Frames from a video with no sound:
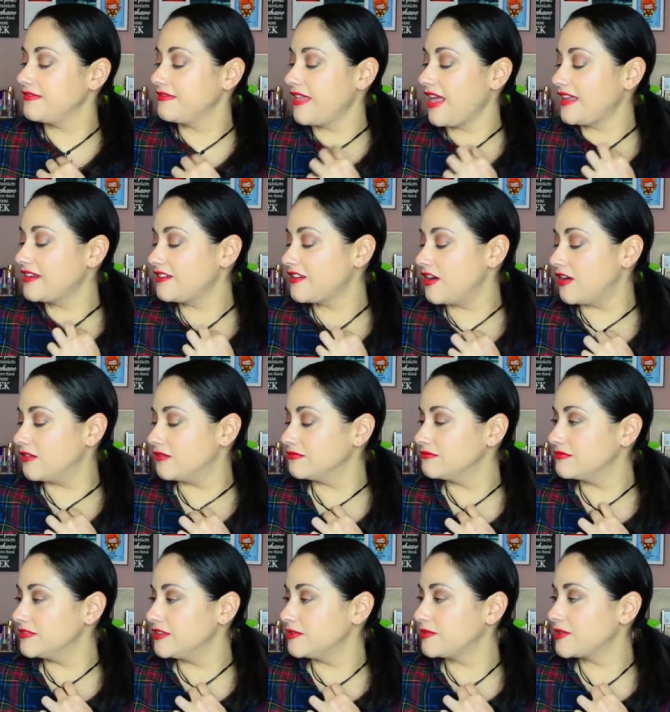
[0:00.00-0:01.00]
I don't know.
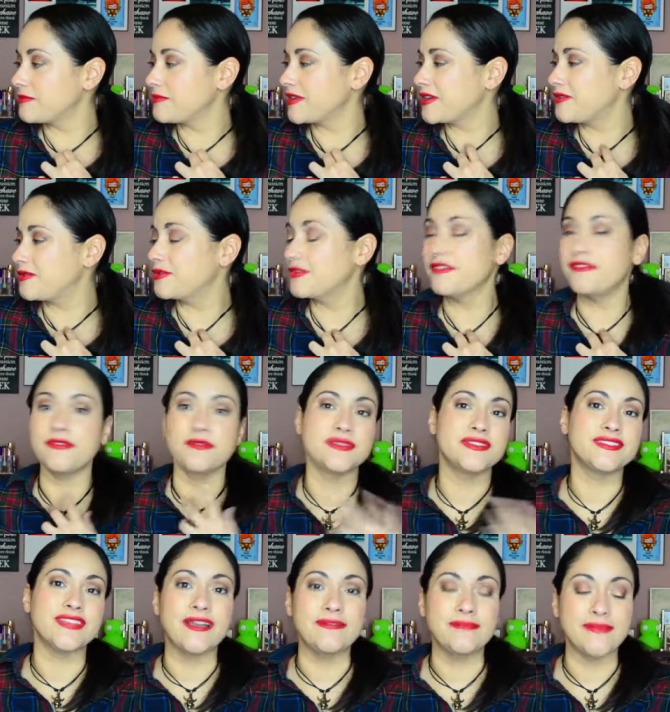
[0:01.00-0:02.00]
It would have been cool if it was
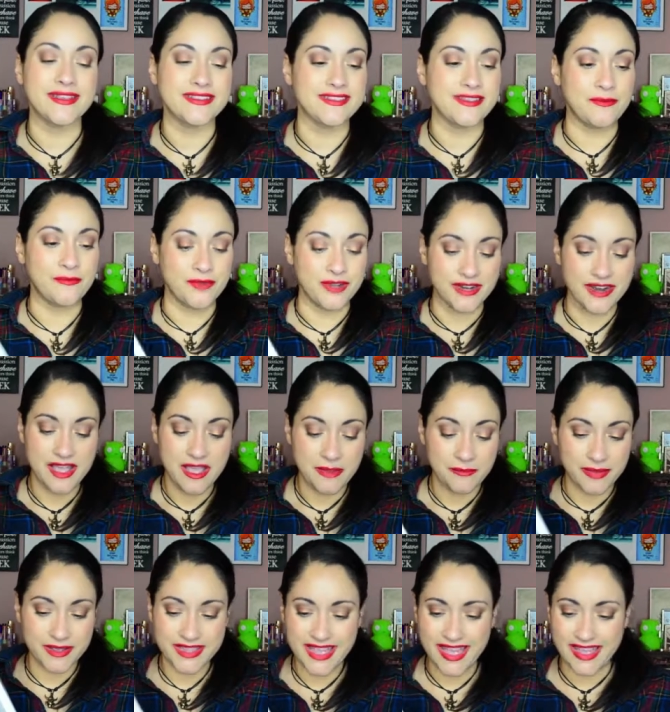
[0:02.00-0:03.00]
signed by someone.
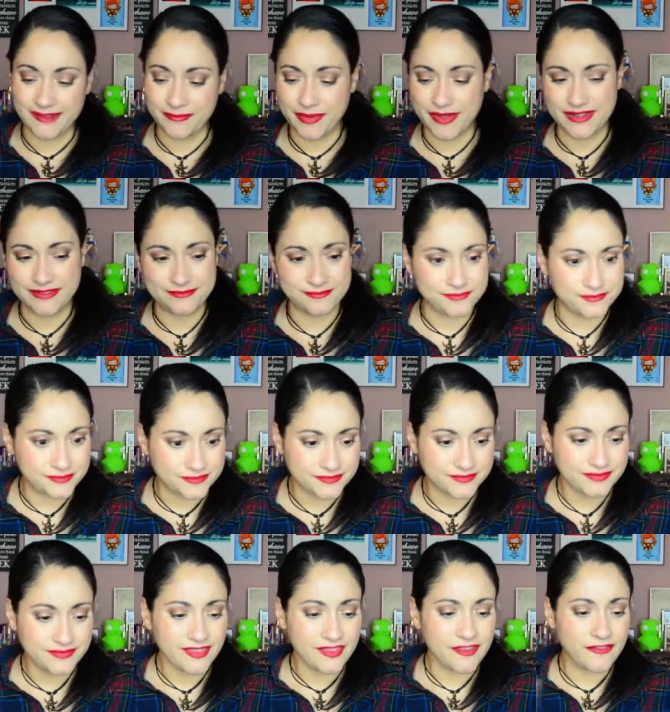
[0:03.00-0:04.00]
But yeah, but
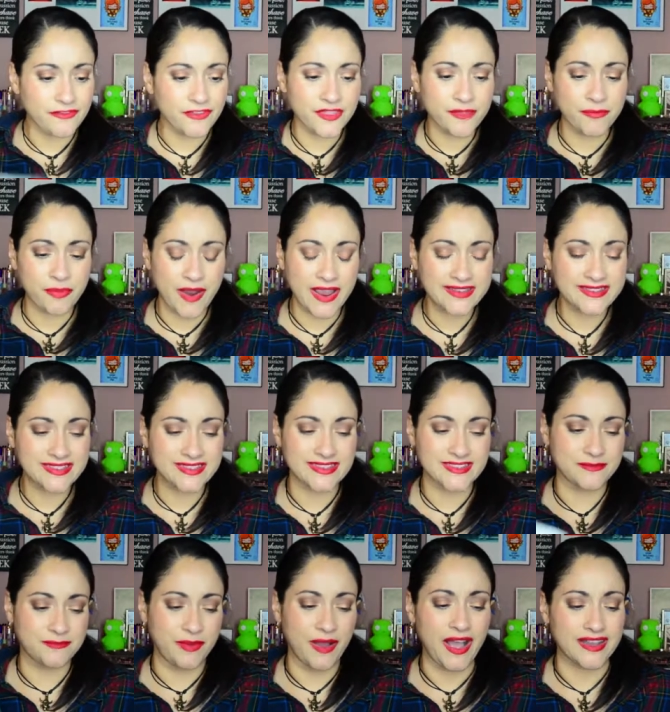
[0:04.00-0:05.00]
for the price of
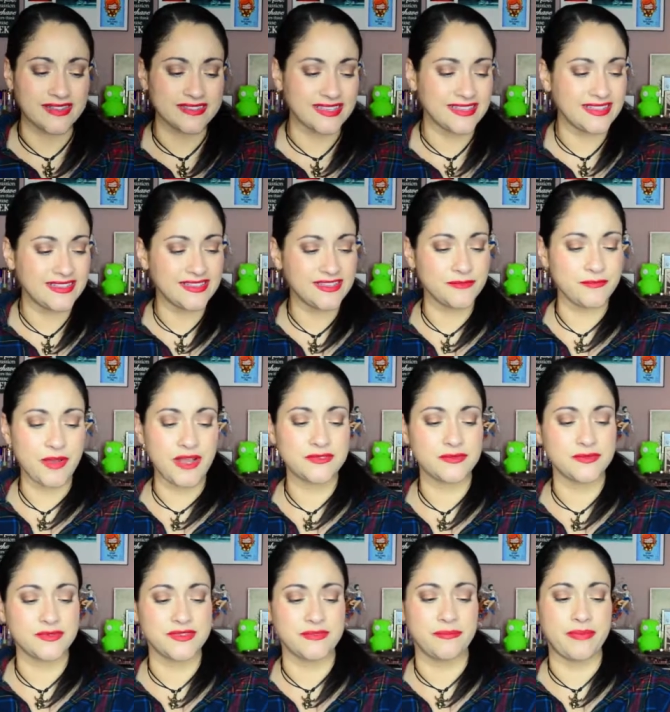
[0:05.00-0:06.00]
this box, I think this box
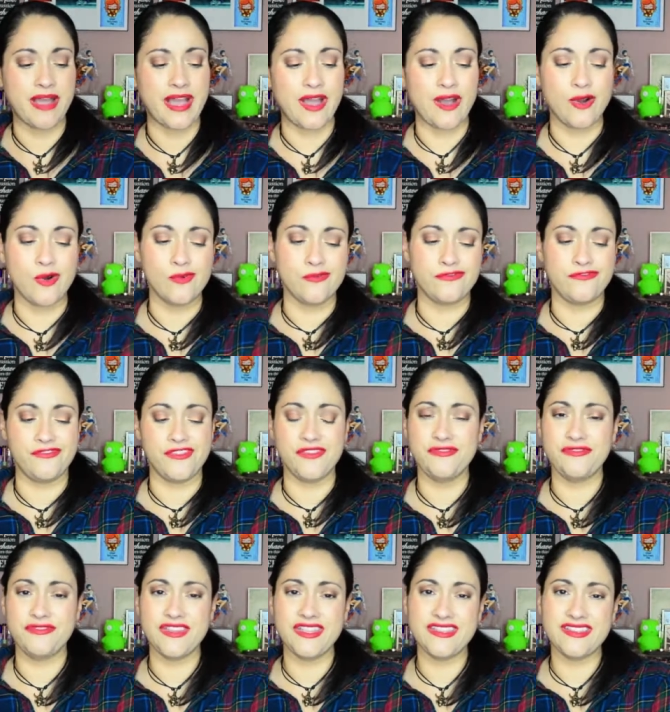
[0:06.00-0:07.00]
was about $50, I
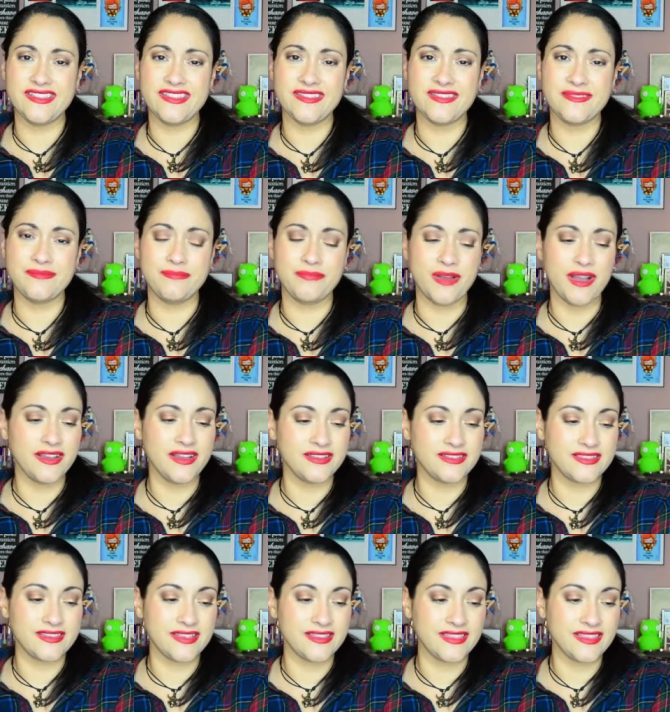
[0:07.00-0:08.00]

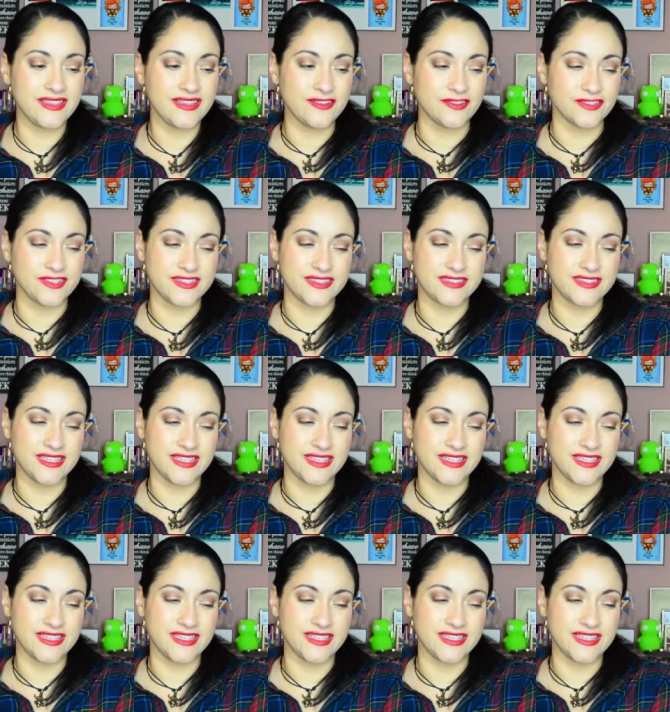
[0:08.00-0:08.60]
think, or 60.